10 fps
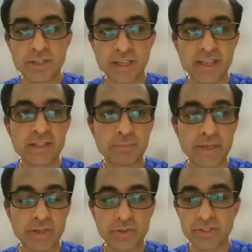again, the
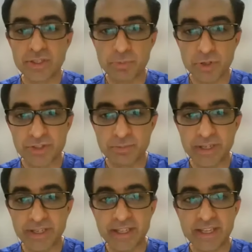biological
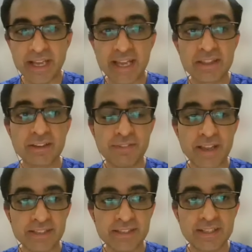plausibility and the
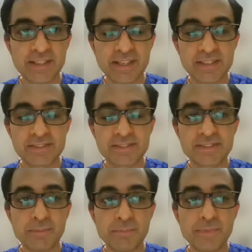fact that there is
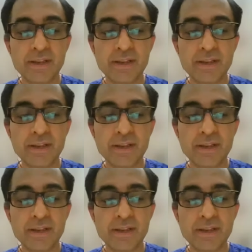some